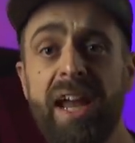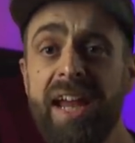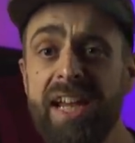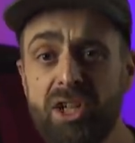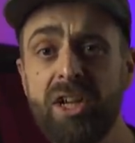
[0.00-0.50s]

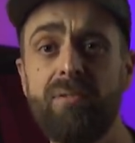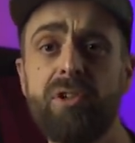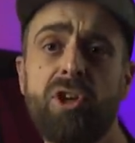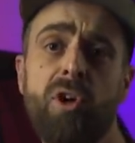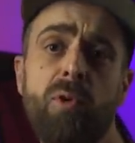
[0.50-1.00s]
each and every
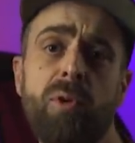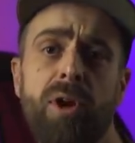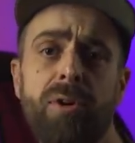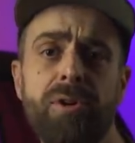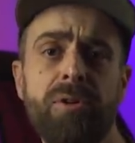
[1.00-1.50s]
time we
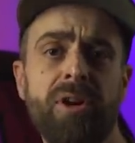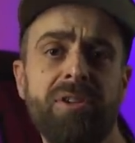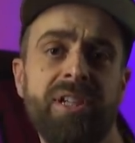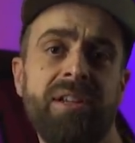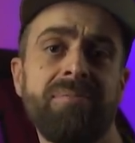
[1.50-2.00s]
upload new
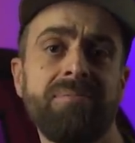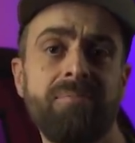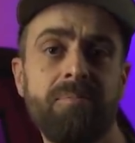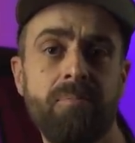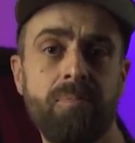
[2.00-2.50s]
content.
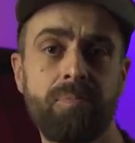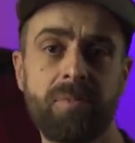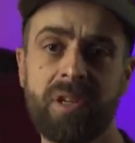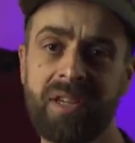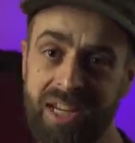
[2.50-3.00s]

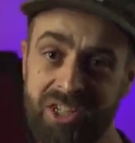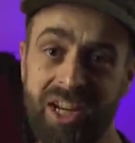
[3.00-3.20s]
Catch